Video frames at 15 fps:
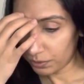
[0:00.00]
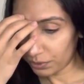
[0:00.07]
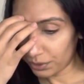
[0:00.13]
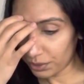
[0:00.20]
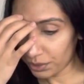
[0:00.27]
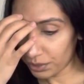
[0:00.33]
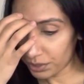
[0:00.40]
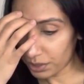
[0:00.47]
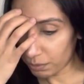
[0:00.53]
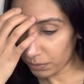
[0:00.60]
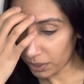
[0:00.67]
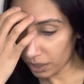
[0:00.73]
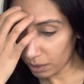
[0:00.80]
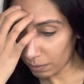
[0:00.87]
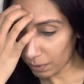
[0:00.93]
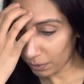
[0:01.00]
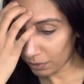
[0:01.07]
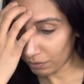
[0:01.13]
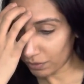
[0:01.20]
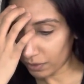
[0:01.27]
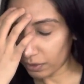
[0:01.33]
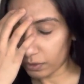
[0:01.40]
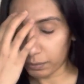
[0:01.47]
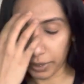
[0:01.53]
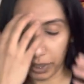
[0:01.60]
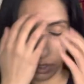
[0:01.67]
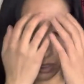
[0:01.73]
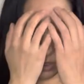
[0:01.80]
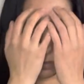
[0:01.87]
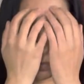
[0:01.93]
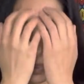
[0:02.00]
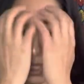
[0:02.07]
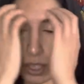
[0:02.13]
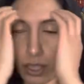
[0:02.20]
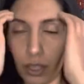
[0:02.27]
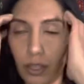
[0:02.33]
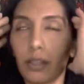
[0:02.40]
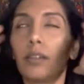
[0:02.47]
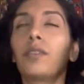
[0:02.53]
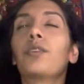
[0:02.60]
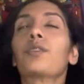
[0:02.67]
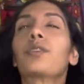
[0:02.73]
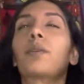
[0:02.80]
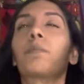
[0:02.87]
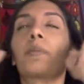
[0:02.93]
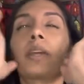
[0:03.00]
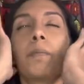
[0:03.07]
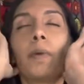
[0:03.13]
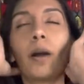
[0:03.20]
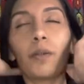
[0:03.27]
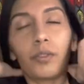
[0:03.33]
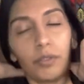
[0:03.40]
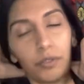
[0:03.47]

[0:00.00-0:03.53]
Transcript: There's something about the, oh my God, there's something about the